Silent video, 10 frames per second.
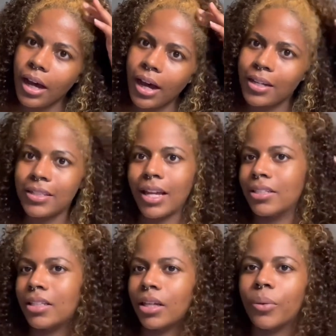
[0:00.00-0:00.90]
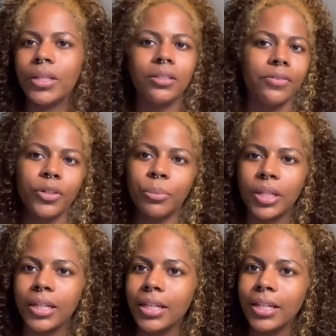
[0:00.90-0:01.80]
I decided to like wait to film
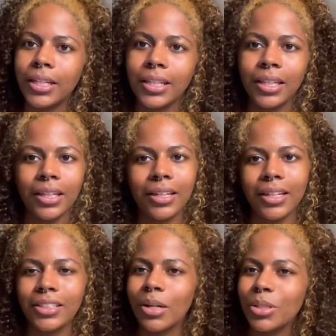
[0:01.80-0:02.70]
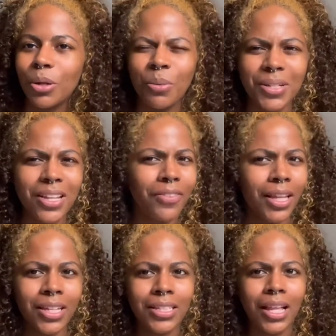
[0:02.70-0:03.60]
again until I was home because I feel
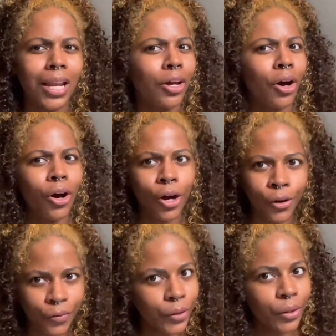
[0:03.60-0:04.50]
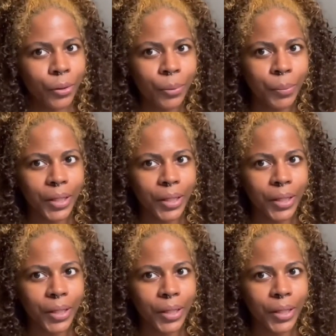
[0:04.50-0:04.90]
like it's a lot of car film,